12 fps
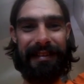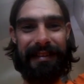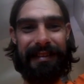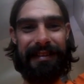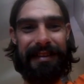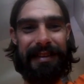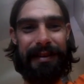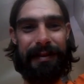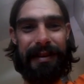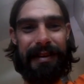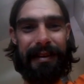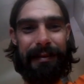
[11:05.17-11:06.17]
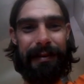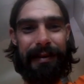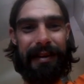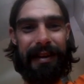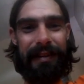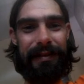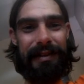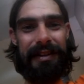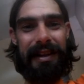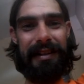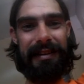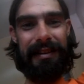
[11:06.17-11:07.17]
a situation. I mean, I even
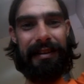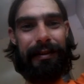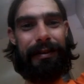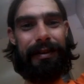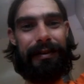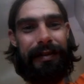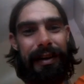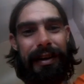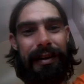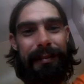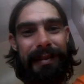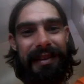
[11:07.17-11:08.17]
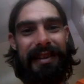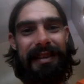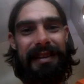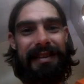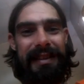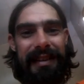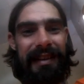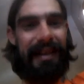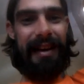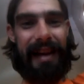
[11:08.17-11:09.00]
talked to the owner of our company, and he said,